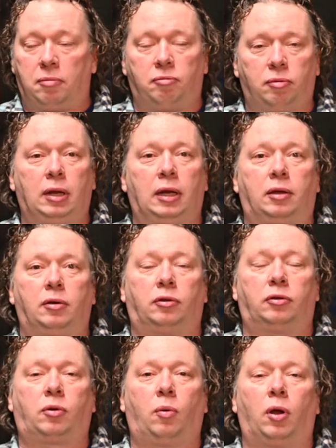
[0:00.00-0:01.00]
really good
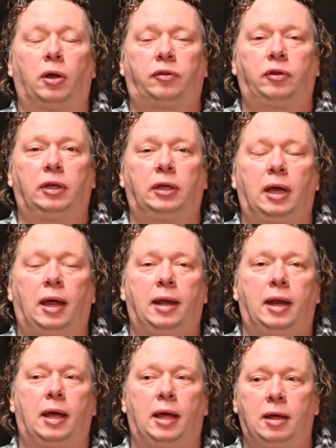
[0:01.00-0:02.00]
quality,
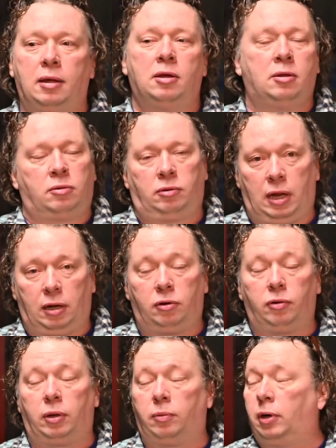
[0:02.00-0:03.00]
and they're
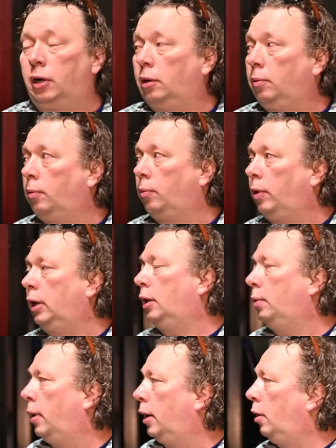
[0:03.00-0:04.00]
doing
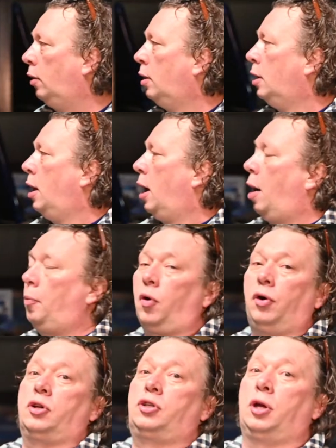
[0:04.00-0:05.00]
really well. I'm
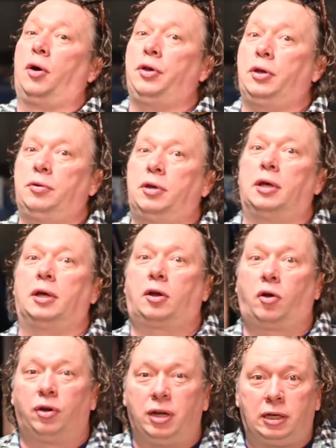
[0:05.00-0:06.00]
going to show you the
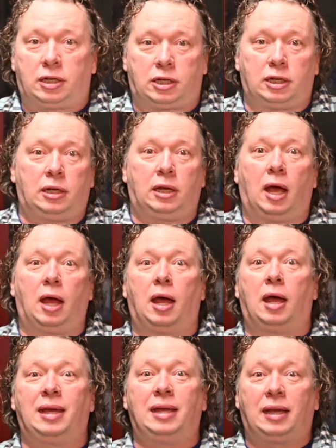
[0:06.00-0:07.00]
Konishi
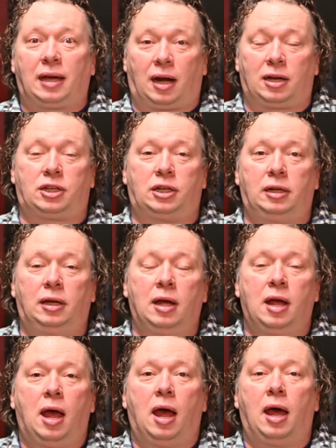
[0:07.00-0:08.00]
Igarashi
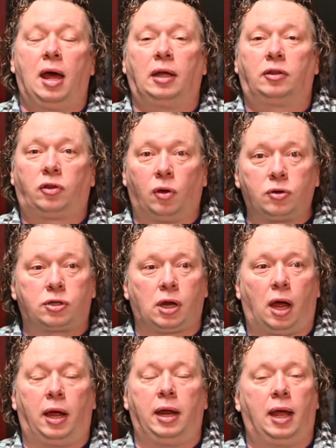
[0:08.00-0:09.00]

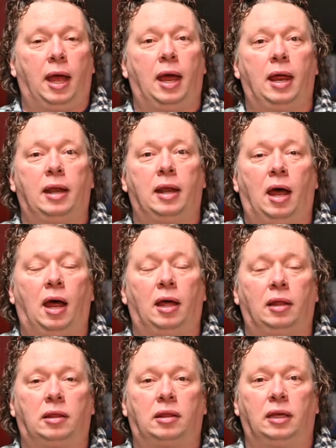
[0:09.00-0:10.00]
Tosai, and
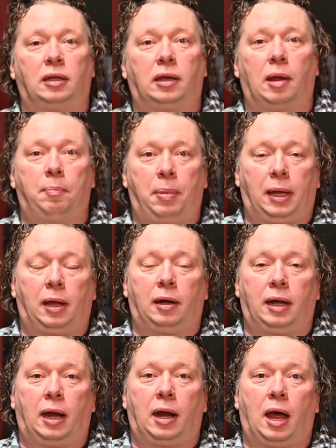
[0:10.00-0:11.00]
I think they're bigger
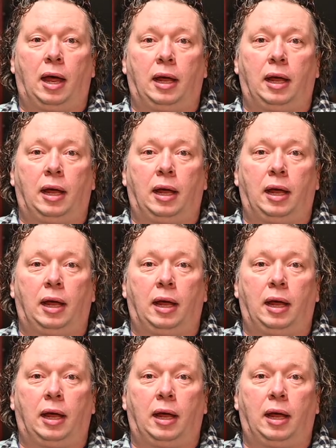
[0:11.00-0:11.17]
than